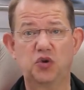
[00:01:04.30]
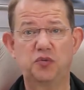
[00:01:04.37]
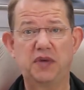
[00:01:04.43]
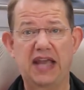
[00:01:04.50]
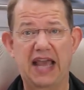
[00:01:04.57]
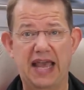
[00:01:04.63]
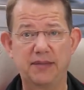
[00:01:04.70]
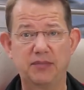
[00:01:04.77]
would
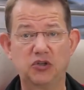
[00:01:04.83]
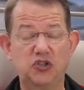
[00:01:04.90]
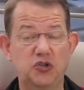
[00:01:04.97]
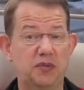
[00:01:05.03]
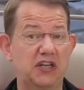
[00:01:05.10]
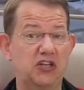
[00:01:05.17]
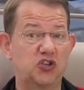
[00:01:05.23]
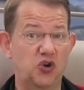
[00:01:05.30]
be able to
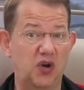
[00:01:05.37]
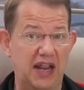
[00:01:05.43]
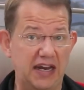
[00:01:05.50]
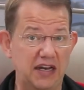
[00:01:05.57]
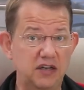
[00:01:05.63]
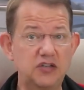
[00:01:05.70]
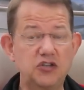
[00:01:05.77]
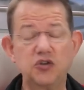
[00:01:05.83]
be
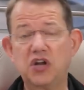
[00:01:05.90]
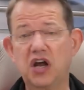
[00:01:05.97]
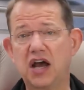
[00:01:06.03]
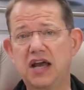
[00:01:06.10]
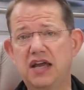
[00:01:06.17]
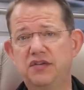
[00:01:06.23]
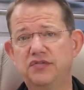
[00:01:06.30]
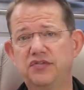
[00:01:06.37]
trained to
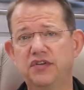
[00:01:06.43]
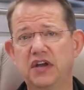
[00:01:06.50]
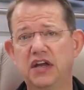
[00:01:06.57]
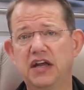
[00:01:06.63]
dive